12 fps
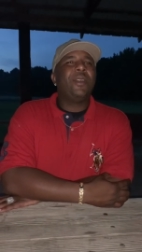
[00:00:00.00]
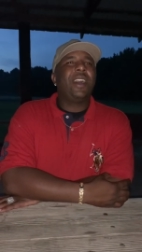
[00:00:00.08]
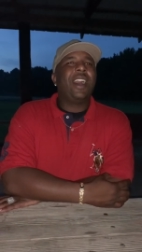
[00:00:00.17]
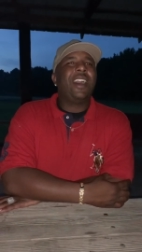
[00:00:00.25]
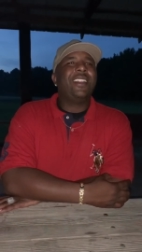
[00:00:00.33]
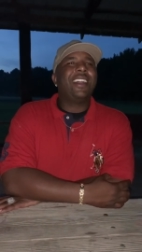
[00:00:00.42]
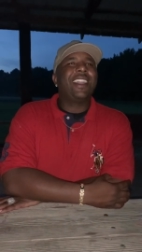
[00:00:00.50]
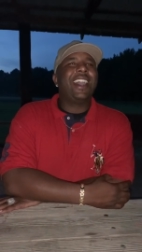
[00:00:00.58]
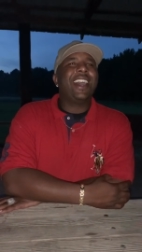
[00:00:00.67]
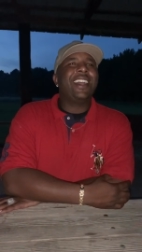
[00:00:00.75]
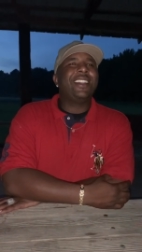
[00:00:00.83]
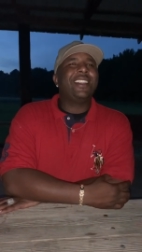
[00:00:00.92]
All I
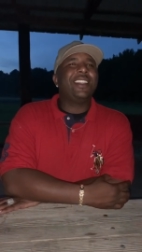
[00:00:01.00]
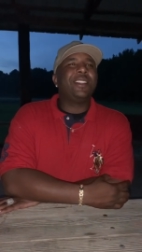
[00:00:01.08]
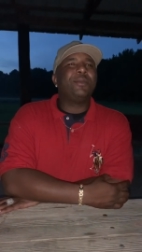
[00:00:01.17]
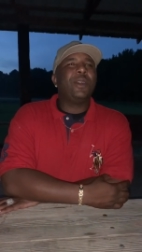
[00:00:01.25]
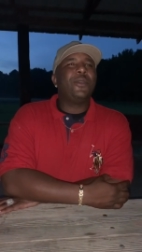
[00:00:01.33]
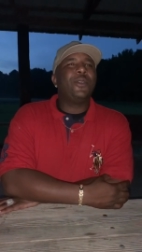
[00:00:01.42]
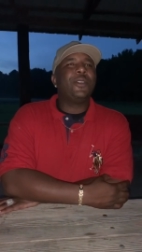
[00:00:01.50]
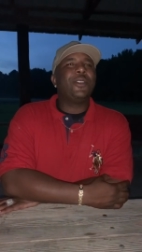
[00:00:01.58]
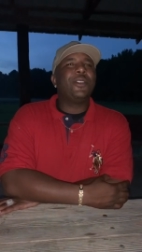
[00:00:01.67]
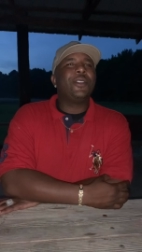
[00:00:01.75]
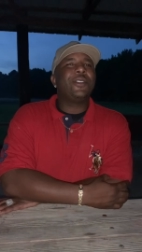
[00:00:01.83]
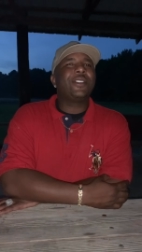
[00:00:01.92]
got is my
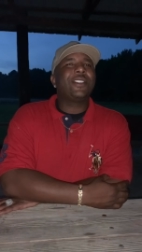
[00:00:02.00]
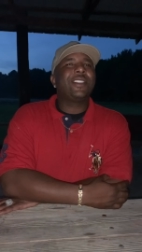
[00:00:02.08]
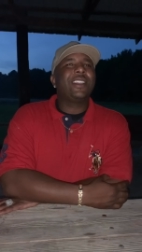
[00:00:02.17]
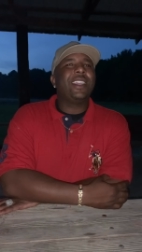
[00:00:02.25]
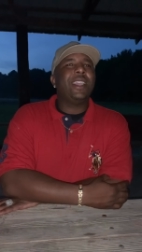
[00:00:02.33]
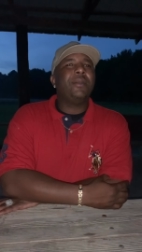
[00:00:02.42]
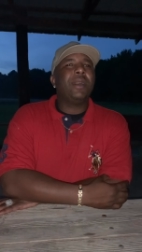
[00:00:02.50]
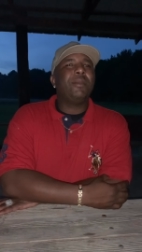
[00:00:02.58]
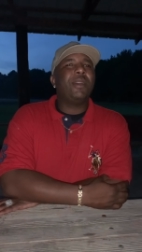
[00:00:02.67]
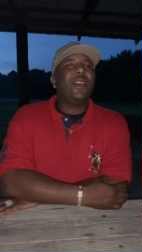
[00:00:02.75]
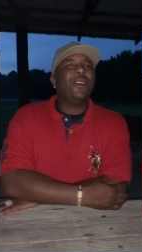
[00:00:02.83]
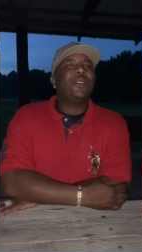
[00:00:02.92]
words and my
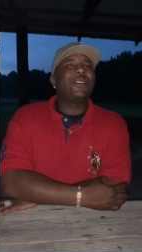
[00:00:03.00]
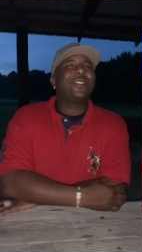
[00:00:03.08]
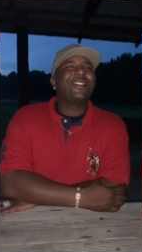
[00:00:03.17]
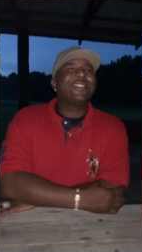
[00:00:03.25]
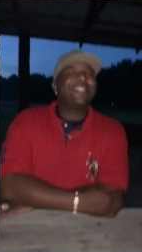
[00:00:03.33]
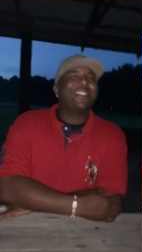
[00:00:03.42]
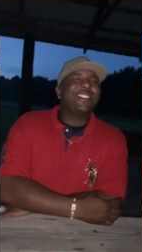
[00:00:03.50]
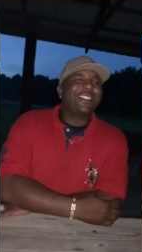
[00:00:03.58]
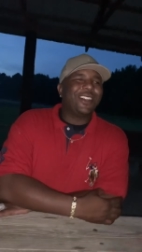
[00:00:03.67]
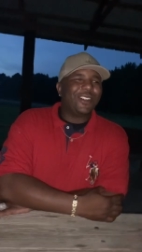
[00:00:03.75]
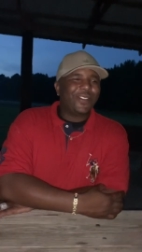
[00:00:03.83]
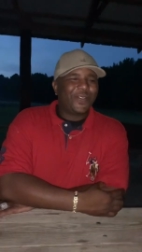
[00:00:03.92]
balls.
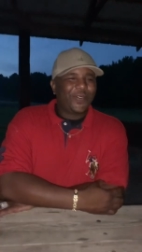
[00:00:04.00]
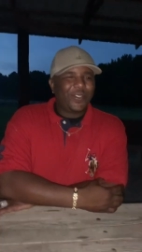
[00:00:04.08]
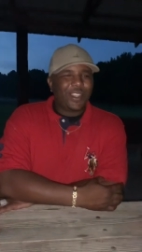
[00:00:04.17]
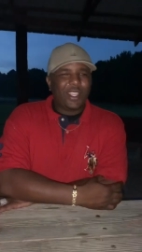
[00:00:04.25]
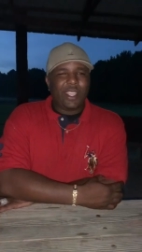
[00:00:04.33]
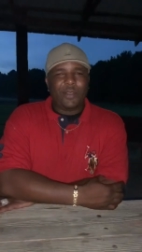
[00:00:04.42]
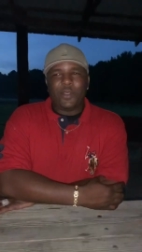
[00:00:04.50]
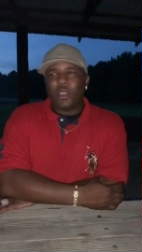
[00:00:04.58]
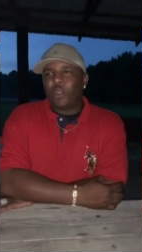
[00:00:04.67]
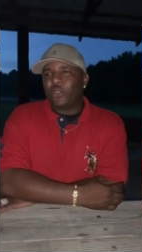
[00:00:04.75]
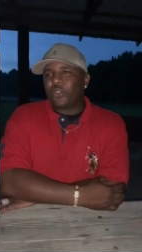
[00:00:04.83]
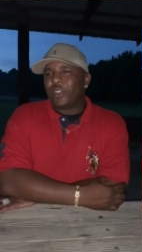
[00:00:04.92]
So if you
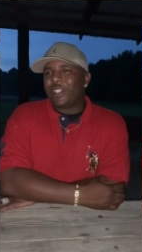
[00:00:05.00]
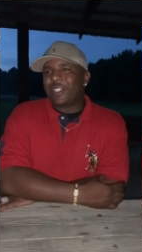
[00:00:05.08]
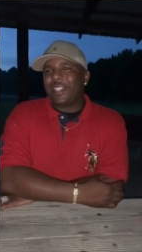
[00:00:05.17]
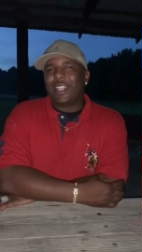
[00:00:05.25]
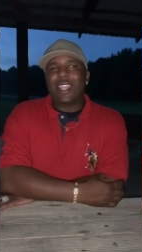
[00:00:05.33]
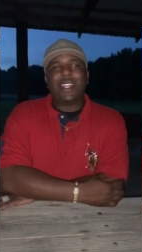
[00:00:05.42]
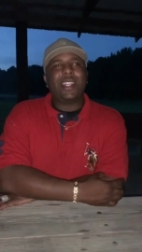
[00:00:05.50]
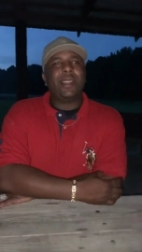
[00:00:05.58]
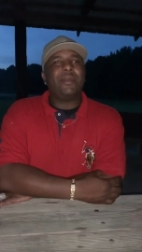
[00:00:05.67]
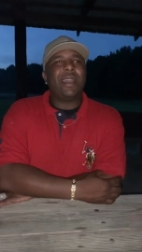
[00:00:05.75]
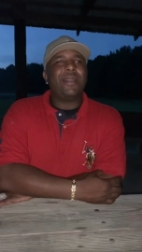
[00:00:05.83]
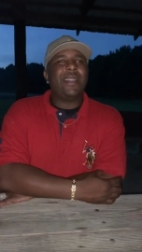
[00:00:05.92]
don't trust in that,
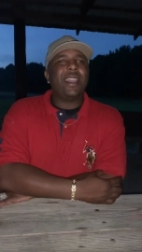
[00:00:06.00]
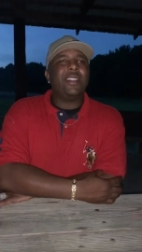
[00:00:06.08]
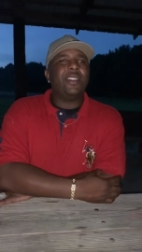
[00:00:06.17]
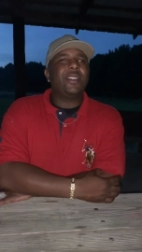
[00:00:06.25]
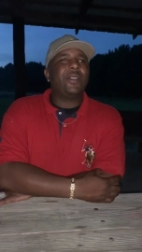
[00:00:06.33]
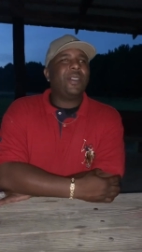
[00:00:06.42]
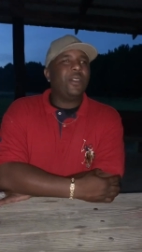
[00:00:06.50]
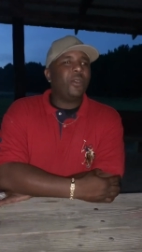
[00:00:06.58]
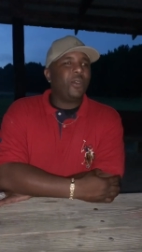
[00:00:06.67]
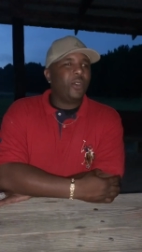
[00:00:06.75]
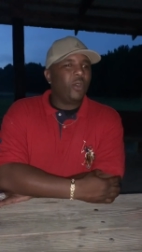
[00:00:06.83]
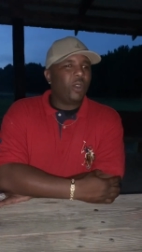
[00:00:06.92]
then baby, hey, look,
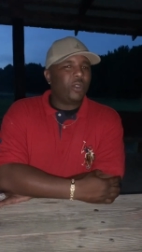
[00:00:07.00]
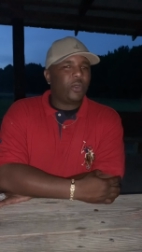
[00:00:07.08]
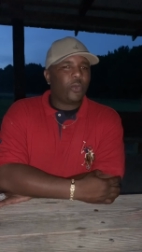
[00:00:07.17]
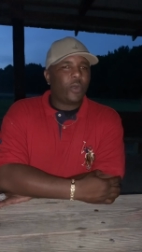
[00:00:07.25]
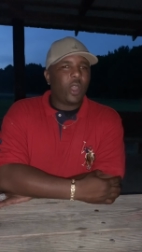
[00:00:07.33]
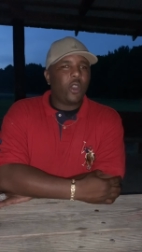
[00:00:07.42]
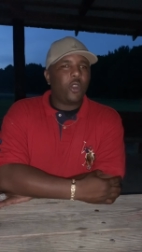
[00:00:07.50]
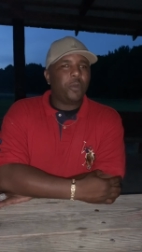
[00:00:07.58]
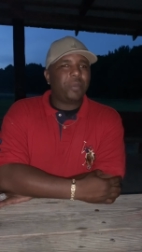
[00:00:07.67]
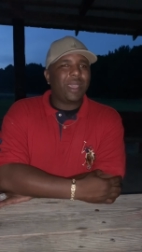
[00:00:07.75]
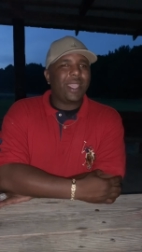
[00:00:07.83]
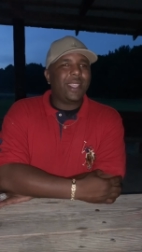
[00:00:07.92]
you on the
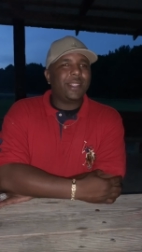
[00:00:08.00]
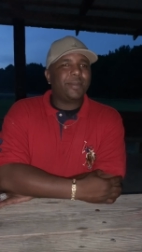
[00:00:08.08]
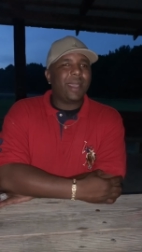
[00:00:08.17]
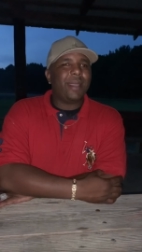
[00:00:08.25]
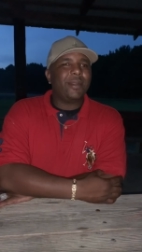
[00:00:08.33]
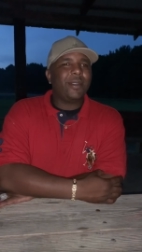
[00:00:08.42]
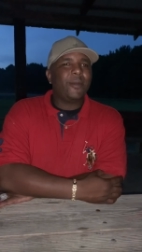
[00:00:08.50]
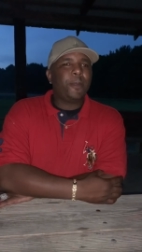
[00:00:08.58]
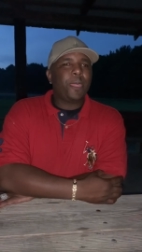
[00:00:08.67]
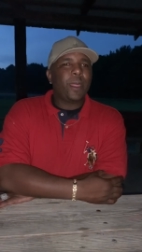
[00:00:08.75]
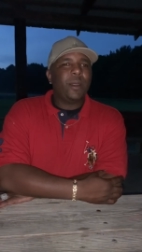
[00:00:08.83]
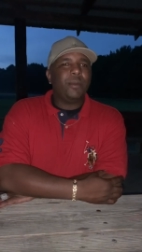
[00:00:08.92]
wrong page, baby.
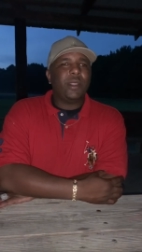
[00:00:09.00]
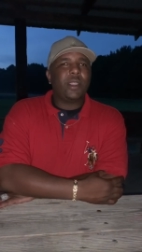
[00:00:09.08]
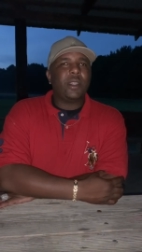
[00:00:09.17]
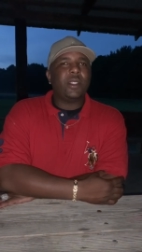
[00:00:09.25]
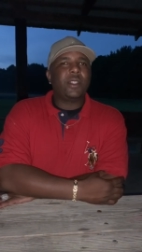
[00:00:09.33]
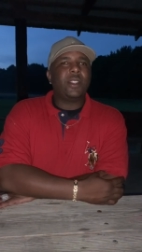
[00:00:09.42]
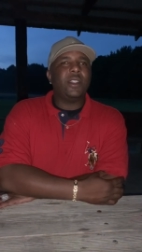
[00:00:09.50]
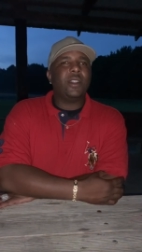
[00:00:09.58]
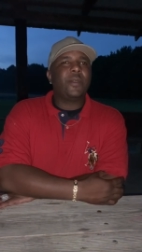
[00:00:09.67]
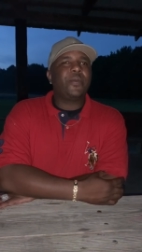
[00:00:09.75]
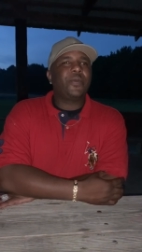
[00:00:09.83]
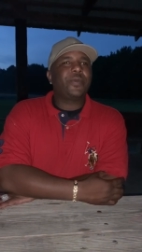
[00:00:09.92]
Because
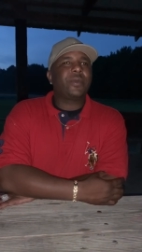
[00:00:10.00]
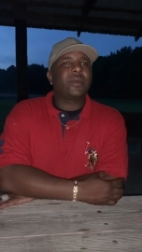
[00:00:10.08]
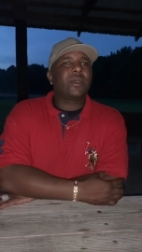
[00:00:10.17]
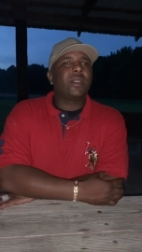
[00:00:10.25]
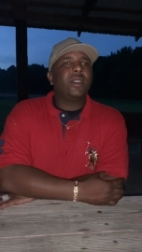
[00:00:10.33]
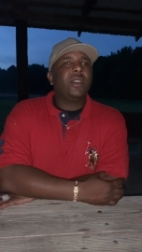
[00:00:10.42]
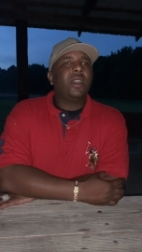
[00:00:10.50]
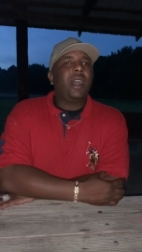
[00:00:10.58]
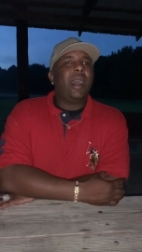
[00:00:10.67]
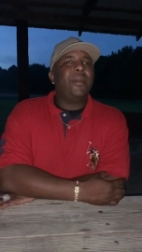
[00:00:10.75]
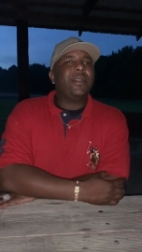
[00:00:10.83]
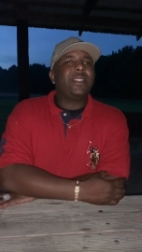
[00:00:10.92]
look,
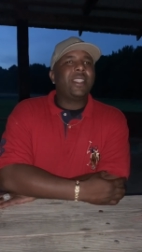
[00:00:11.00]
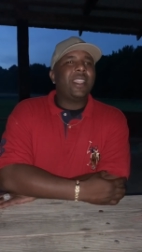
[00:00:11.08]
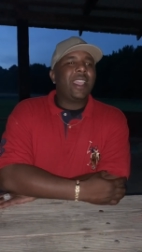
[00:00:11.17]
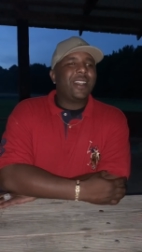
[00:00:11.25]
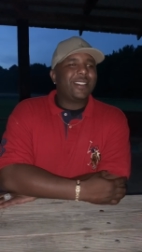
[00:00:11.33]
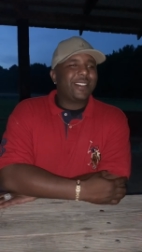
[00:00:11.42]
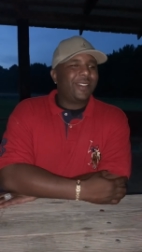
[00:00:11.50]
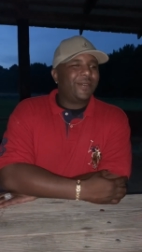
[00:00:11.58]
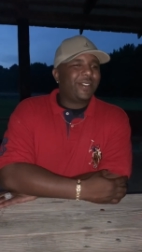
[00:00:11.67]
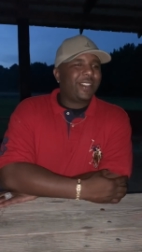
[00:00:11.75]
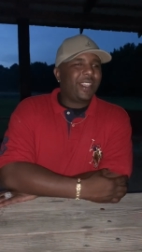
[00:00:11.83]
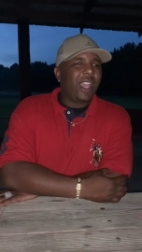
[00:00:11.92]
I'm gonna tell y'all
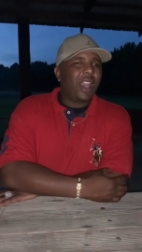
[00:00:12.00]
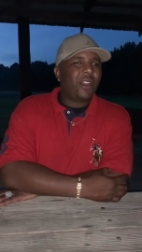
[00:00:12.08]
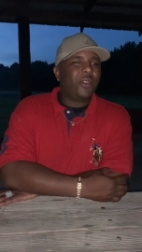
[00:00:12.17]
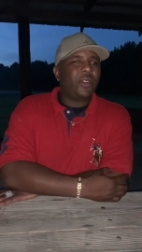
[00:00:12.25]
something. So y'all don't